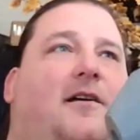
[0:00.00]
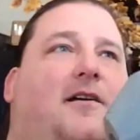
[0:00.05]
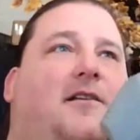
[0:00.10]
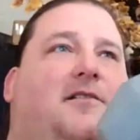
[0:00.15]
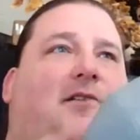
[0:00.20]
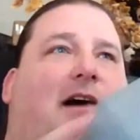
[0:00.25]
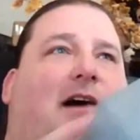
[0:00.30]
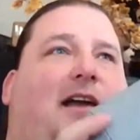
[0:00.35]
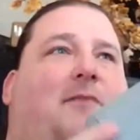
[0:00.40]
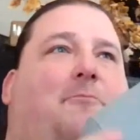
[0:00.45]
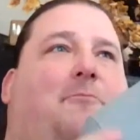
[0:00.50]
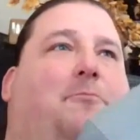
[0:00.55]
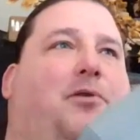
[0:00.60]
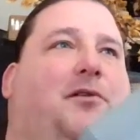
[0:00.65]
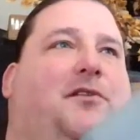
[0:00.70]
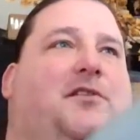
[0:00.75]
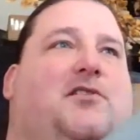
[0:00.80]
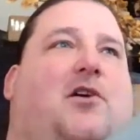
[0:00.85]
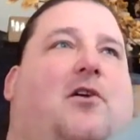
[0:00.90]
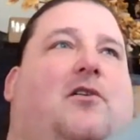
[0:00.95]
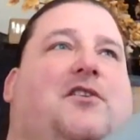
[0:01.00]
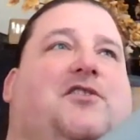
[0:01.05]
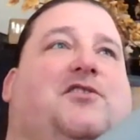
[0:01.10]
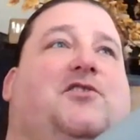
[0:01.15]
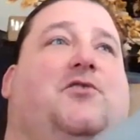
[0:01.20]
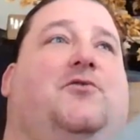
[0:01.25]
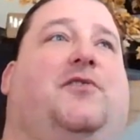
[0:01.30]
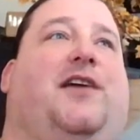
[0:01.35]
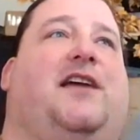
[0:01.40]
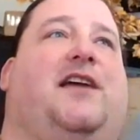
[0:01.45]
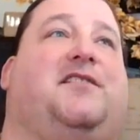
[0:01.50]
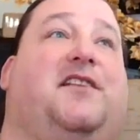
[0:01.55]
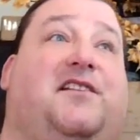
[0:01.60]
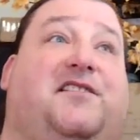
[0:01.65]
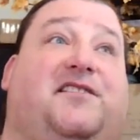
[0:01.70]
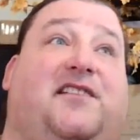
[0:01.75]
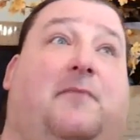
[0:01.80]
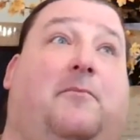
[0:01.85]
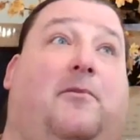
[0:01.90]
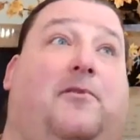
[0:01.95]
So I can put this all in a suitcase and
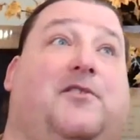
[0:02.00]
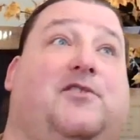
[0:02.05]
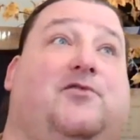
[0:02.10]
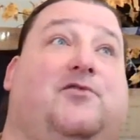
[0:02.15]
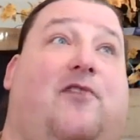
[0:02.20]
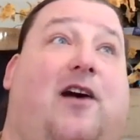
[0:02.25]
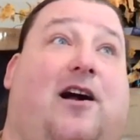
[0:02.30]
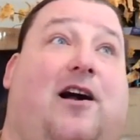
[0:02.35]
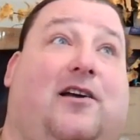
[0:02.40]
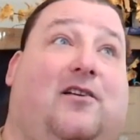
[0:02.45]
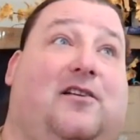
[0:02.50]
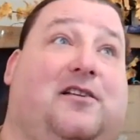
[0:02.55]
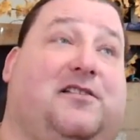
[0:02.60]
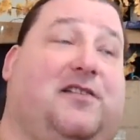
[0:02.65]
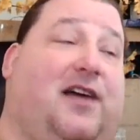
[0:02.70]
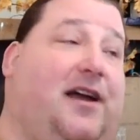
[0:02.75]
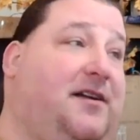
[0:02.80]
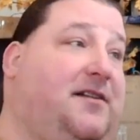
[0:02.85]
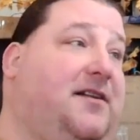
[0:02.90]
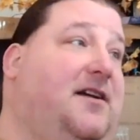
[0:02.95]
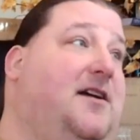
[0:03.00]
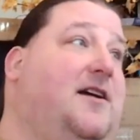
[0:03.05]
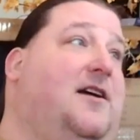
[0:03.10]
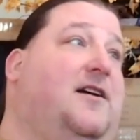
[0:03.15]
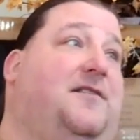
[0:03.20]
assemble this rocket on site.